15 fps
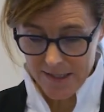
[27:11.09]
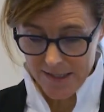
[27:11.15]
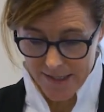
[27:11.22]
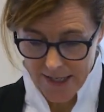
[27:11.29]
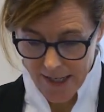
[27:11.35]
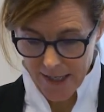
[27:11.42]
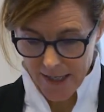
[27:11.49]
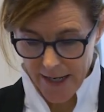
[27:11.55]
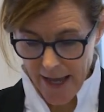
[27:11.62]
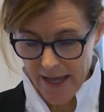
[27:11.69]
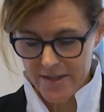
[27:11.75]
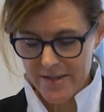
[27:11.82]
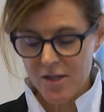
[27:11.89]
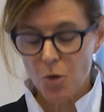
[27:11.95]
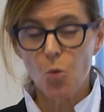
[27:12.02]
be seen
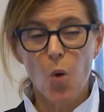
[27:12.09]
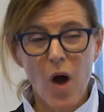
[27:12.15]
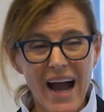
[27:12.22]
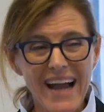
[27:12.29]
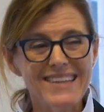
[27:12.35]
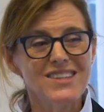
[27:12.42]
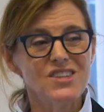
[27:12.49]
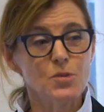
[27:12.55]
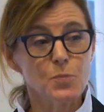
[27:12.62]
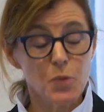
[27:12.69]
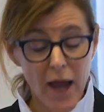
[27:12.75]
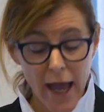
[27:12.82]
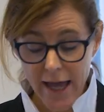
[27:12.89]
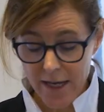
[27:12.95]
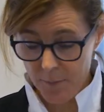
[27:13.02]
as the
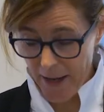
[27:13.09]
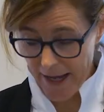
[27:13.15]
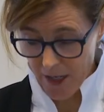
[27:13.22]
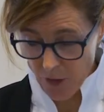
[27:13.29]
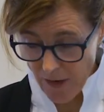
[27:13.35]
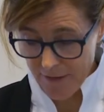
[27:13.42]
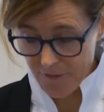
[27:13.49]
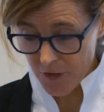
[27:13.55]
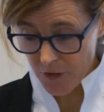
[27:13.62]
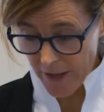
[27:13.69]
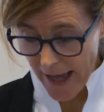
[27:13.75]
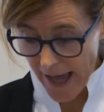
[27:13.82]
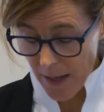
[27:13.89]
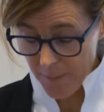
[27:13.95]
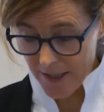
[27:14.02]
widespread
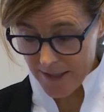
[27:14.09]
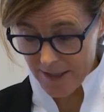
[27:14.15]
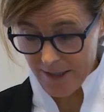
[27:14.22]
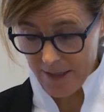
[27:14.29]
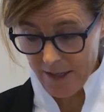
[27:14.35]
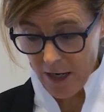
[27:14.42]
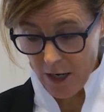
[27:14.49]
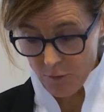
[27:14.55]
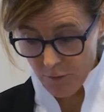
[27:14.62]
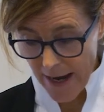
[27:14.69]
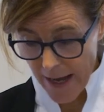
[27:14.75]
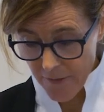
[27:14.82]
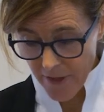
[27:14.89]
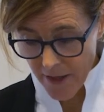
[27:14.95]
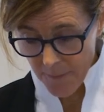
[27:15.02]
biographical habit
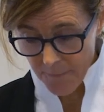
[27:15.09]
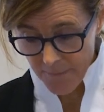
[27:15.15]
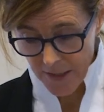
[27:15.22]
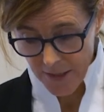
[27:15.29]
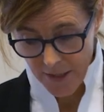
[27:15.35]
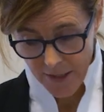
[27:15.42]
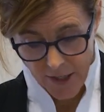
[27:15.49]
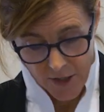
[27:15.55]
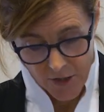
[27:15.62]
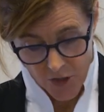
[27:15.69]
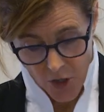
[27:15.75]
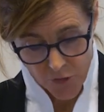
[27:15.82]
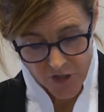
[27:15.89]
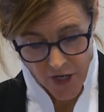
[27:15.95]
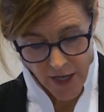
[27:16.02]
around them,
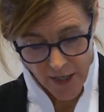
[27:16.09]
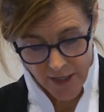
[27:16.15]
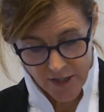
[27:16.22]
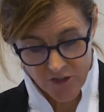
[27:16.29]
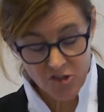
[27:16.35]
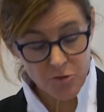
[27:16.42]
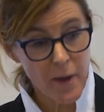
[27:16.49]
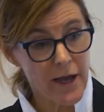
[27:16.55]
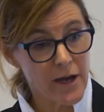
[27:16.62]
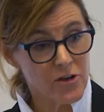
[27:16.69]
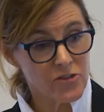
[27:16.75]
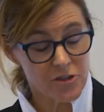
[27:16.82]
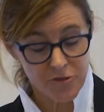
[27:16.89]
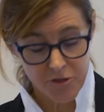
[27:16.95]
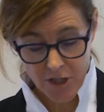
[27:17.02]
no Tanna
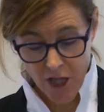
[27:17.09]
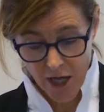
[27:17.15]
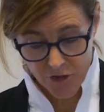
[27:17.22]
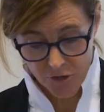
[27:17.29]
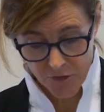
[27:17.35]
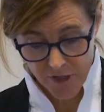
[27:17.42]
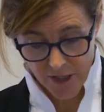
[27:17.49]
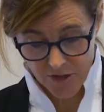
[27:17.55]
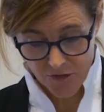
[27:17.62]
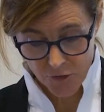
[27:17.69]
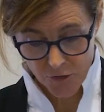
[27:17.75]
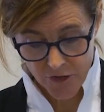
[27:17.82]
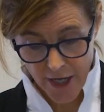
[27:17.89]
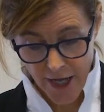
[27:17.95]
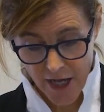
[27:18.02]
inspires a
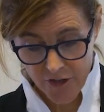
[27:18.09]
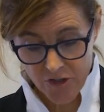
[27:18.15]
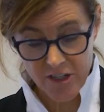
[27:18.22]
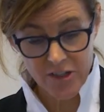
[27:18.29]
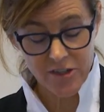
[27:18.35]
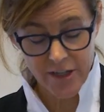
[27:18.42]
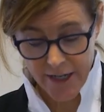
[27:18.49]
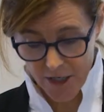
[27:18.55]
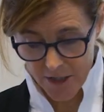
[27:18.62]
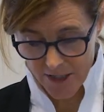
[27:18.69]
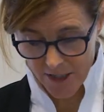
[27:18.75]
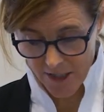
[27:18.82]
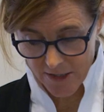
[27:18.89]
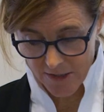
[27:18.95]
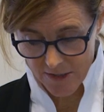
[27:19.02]
Philostratus or Diogenes
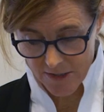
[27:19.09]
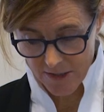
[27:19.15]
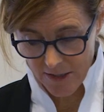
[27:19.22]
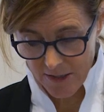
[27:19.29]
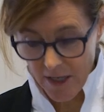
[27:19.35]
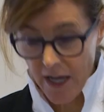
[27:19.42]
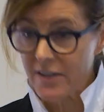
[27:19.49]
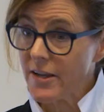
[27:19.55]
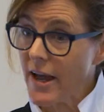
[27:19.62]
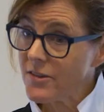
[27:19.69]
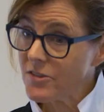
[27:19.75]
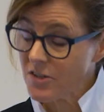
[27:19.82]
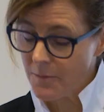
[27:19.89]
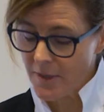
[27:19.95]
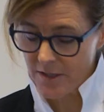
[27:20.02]
Laertius, a
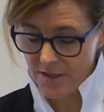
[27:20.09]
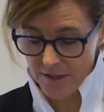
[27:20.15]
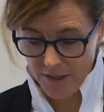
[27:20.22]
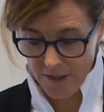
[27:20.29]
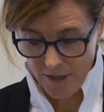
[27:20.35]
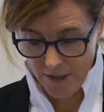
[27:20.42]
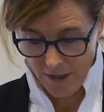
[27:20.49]
Testament,